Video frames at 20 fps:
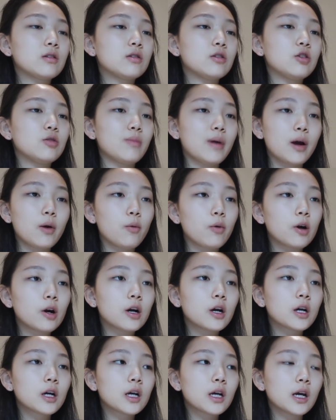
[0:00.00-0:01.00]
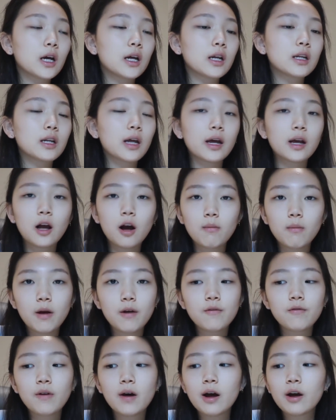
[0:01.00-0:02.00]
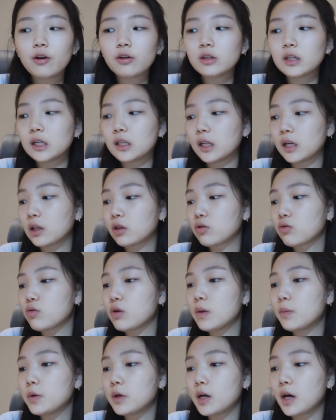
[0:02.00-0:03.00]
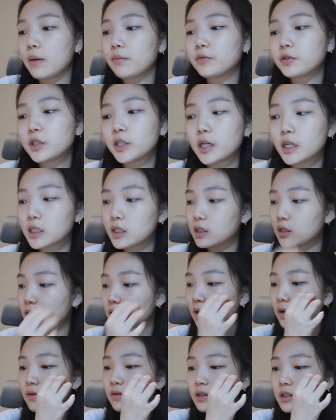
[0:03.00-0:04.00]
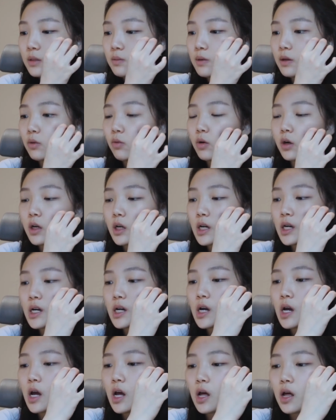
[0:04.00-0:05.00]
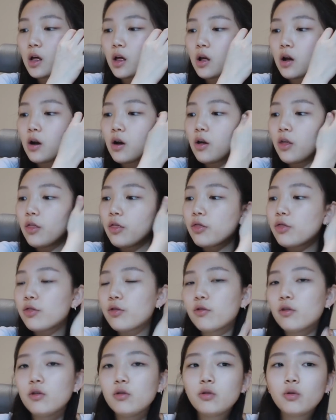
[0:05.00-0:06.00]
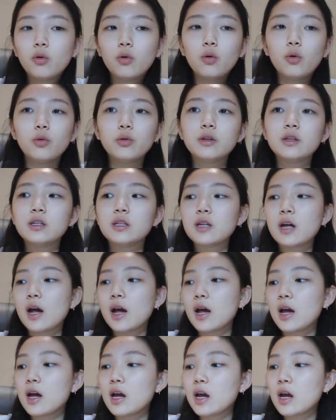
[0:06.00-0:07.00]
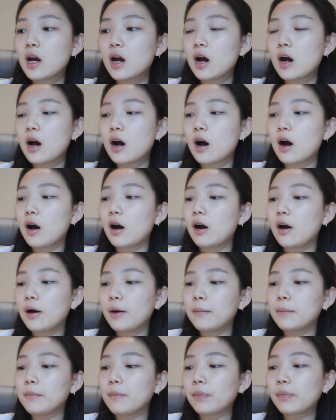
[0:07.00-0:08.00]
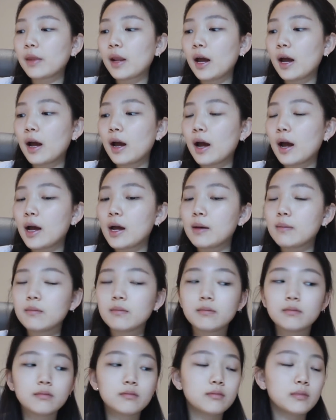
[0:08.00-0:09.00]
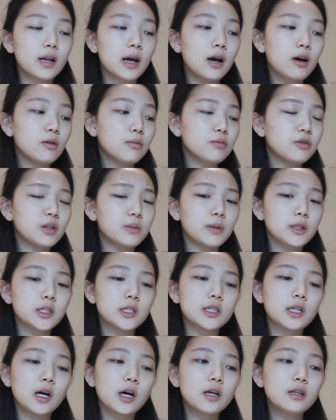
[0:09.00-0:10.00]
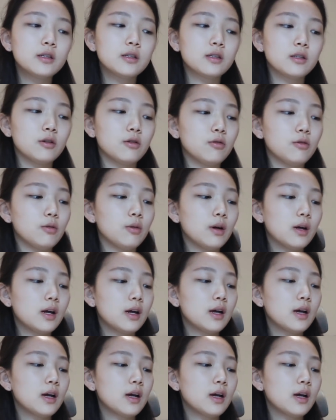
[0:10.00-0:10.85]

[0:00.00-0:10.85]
do my work, and I got my file at like 3 p.m. today, so I've just been working through the whole day. I'm now pretty much done, so